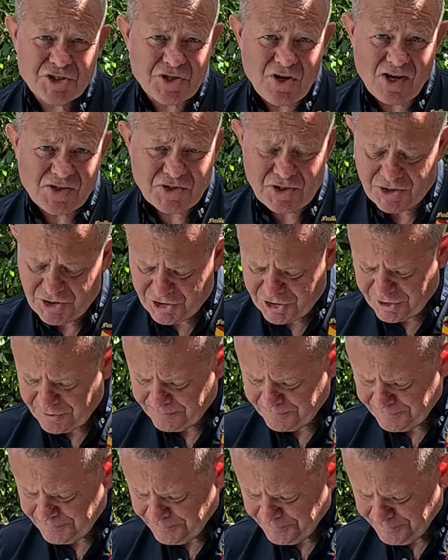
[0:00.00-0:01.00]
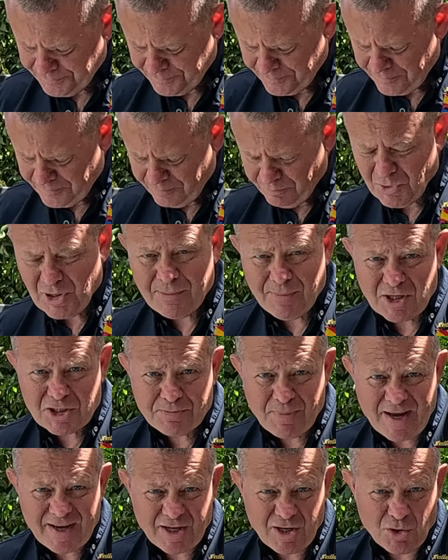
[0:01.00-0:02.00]
sausage. Pretty much
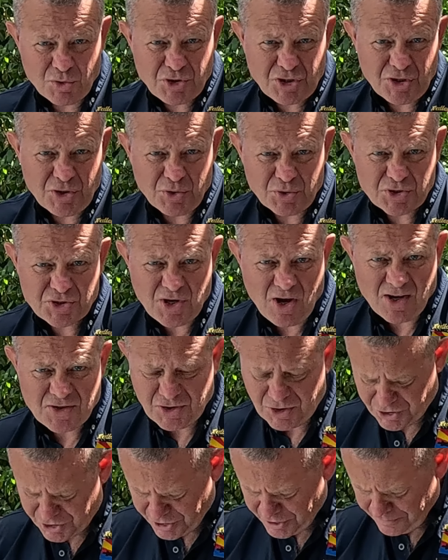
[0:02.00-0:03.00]
my go-to sausage.